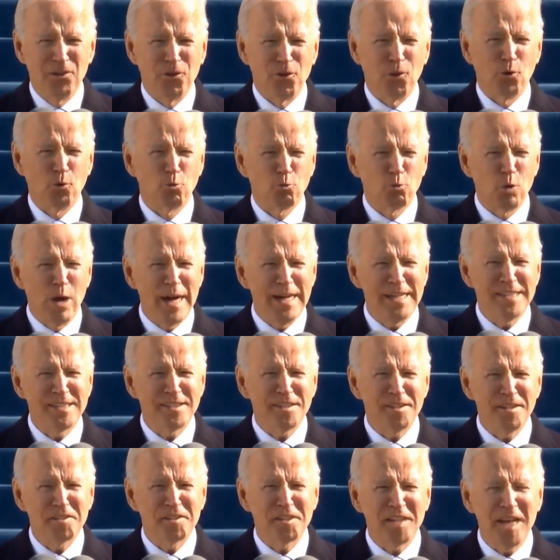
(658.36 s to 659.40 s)
The right
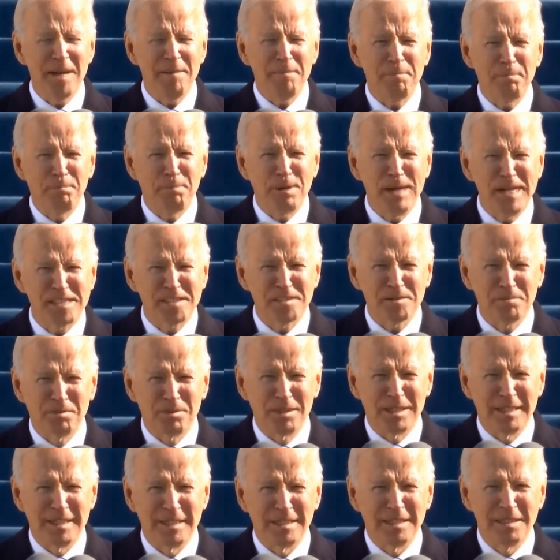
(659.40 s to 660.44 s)
to dissent
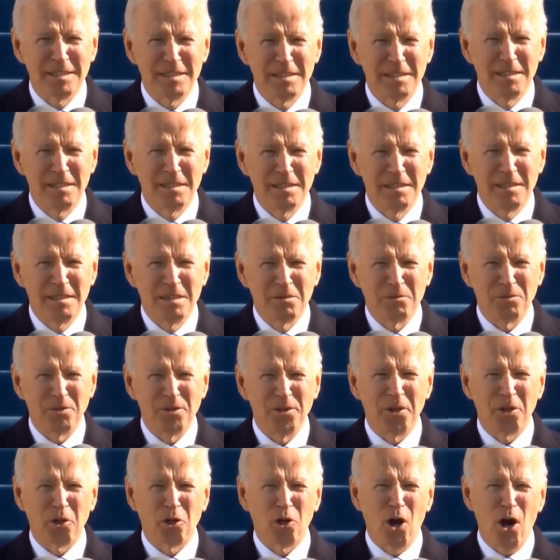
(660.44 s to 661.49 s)
peaceably
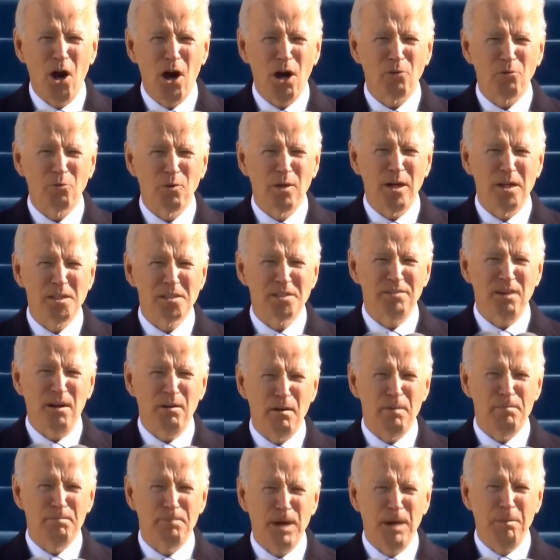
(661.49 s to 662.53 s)
within the guardrails of
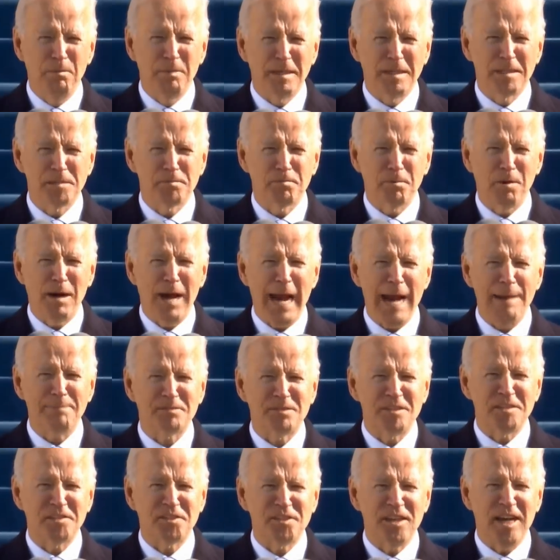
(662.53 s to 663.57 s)
republic is perhaps
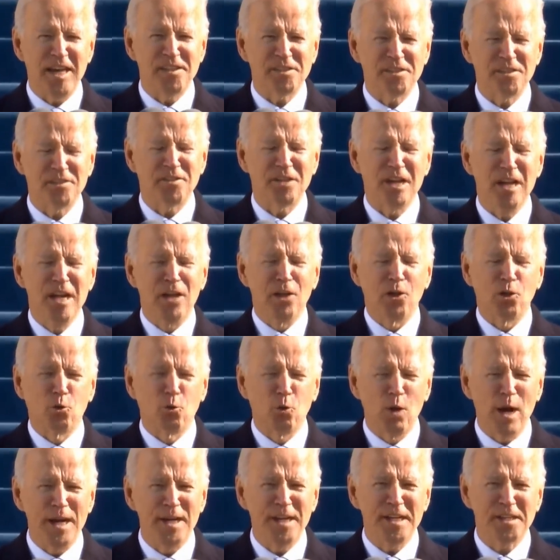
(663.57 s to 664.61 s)
this nation's
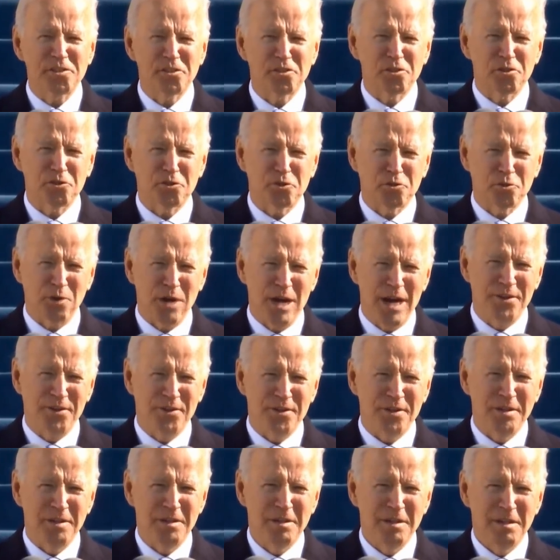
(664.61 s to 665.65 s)
greatest
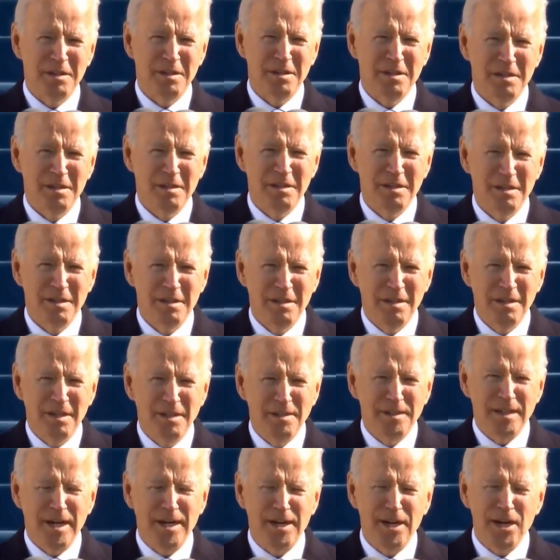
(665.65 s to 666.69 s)
strength.
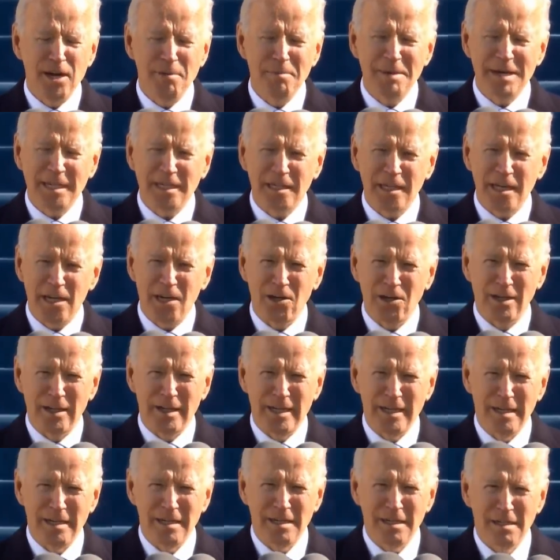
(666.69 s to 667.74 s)
Yet hear me
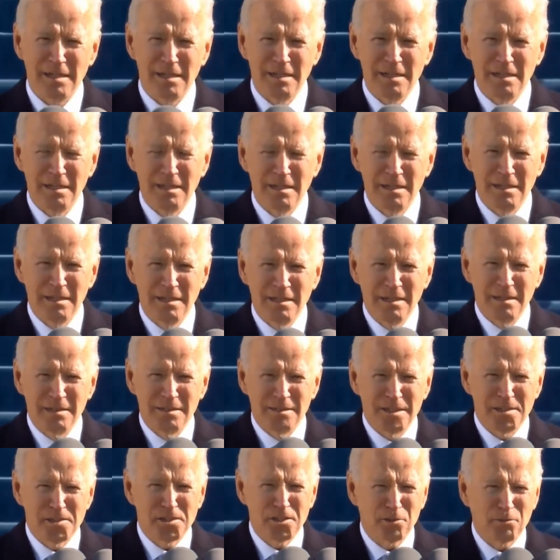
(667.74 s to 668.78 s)
clearly.
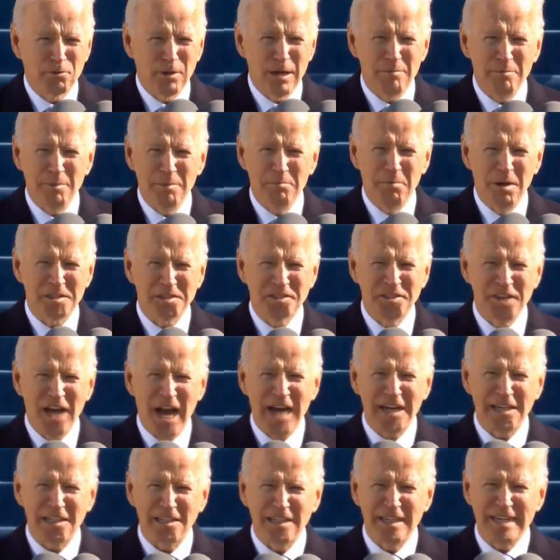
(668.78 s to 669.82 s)
Disagreement must
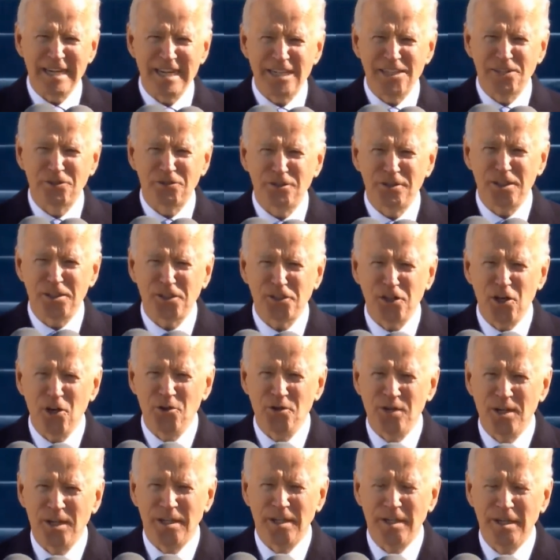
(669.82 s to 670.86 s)
not lead to
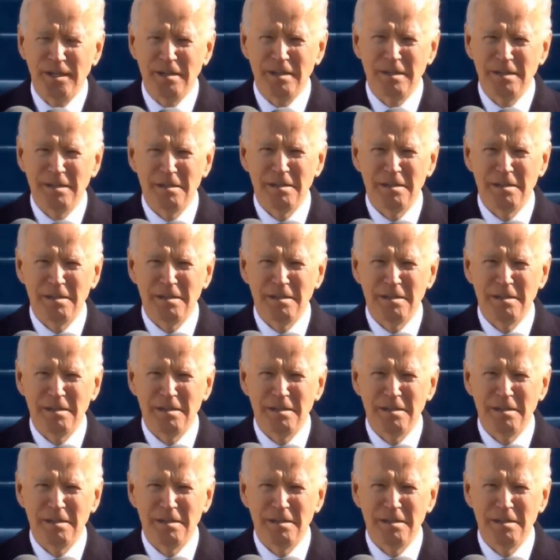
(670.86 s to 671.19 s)
disunion.